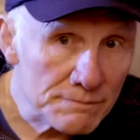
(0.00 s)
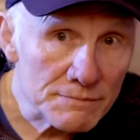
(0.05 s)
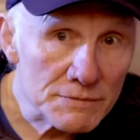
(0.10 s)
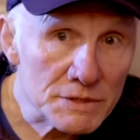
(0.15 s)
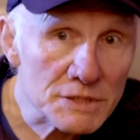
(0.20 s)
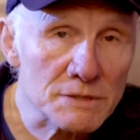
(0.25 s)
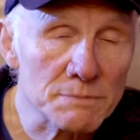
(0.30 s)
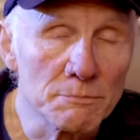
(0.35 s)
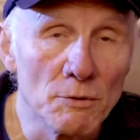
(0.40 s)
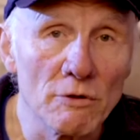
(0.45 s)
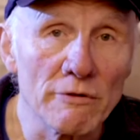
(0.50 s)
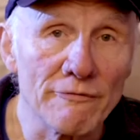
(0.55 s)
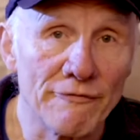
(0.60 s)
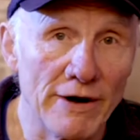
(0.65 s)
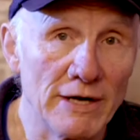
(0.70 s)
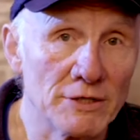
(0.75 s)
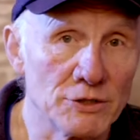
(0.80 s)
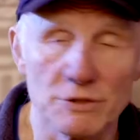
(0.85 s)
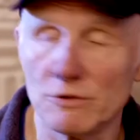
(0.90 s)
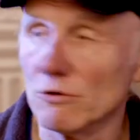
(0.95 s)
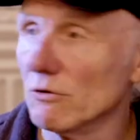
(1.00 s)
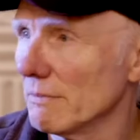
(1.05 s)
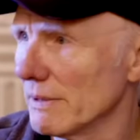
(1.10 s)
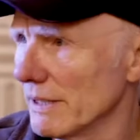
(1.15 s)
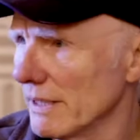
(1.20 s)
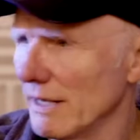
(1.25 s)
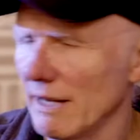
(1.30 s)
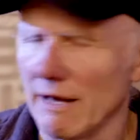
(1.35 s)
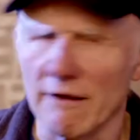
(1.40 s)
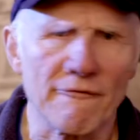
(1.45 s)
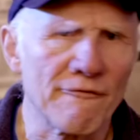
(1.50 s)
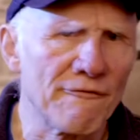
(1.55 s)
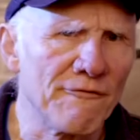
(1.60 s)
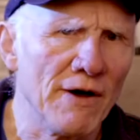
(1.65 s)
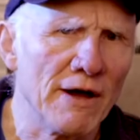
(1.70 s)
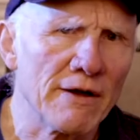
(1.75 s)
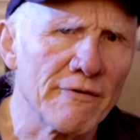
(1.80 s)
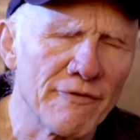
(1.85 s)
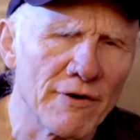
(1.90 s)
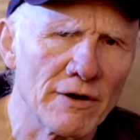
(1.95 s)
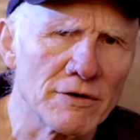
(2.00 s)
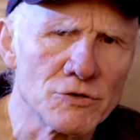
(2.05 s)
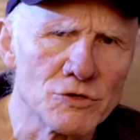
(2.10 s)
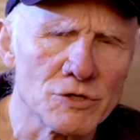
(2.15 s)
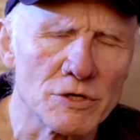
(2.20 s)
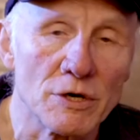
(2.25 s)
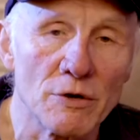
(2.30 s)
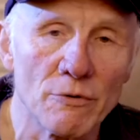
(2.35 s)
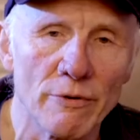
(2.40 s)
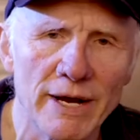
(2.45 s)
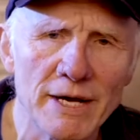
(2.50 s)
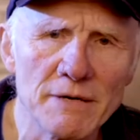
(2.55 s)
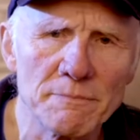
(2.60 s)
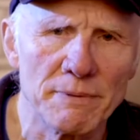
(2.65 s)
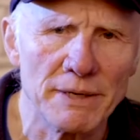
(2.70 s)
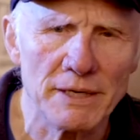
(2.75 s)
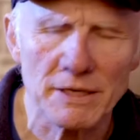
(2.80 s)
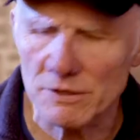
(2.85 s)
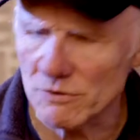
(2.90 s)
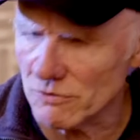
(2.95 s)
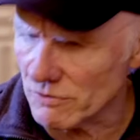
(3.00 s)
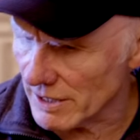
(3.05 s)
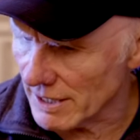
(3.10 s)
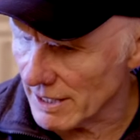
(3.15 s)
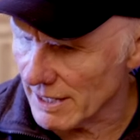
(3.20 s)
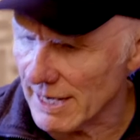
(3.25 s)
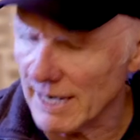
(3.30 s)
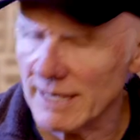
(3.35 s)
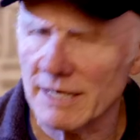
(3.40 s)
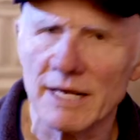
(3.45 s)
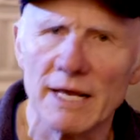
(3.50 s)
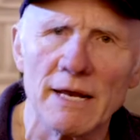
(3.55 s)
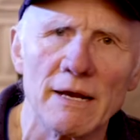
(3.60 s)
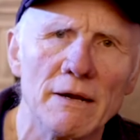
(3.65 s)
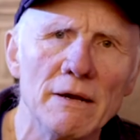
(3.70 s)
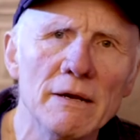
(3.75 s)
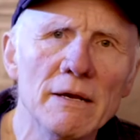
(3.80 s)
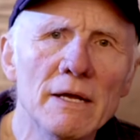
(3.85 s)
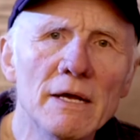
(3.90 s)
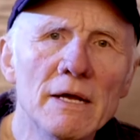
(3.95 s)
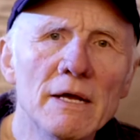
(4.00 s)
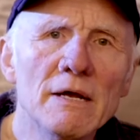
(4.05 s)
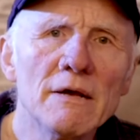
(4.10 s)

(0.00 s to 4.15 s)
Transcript: small fraction, normally like 500 quid, but you can get in